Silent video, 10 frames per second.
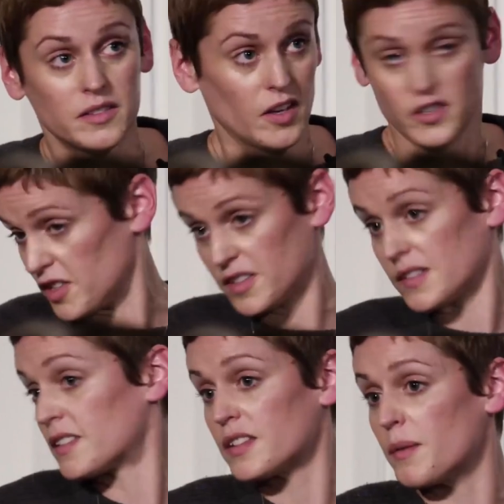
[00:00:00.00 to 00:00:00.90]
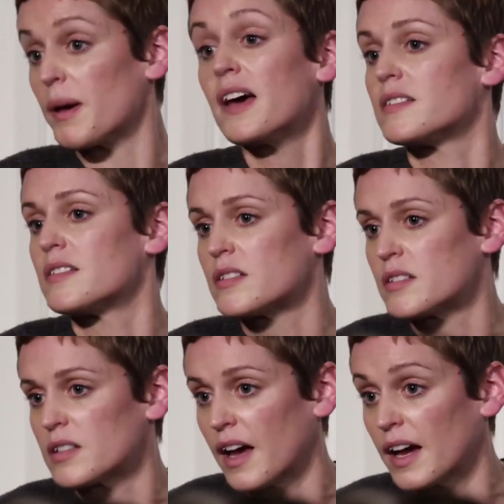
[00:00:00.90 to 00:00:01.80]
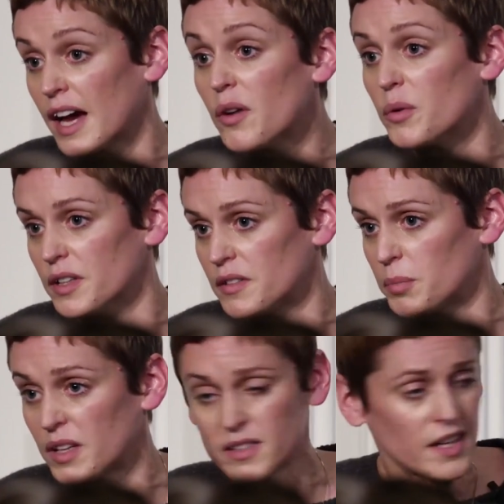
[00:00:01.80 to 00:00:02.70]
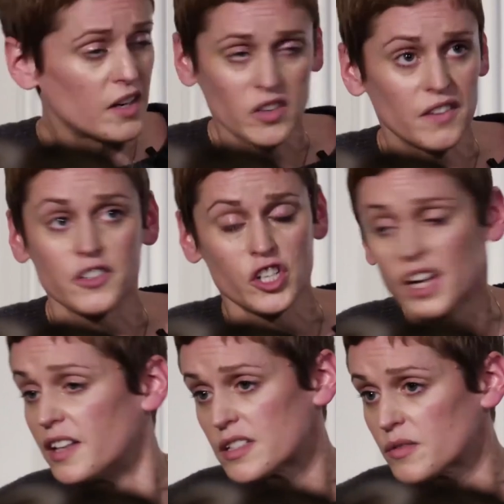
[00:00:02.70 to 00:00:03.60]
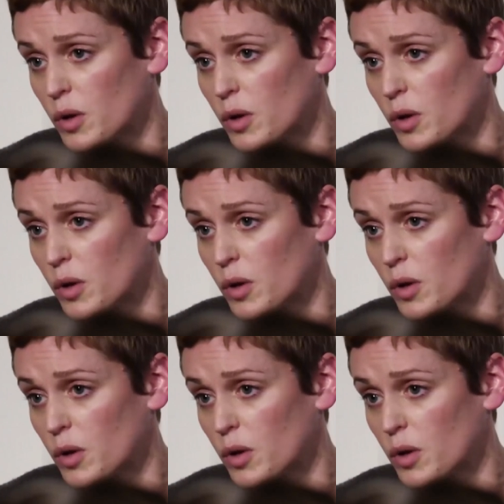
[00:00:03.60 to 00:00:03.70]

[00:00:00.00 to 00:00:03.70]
They're just the best to hang out with because they don't give a shit